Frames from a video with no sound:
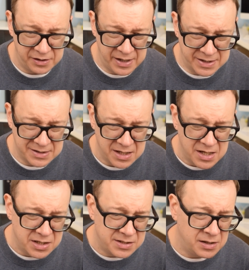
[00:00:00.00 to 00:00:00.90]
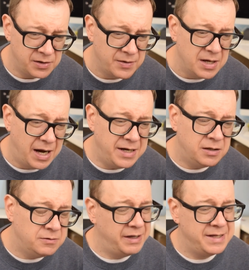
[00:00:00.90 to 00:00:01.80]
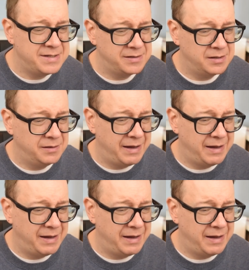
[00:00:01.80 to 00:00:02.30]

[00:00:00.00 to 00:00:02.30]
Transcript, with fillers: Yes. So I know it's uh,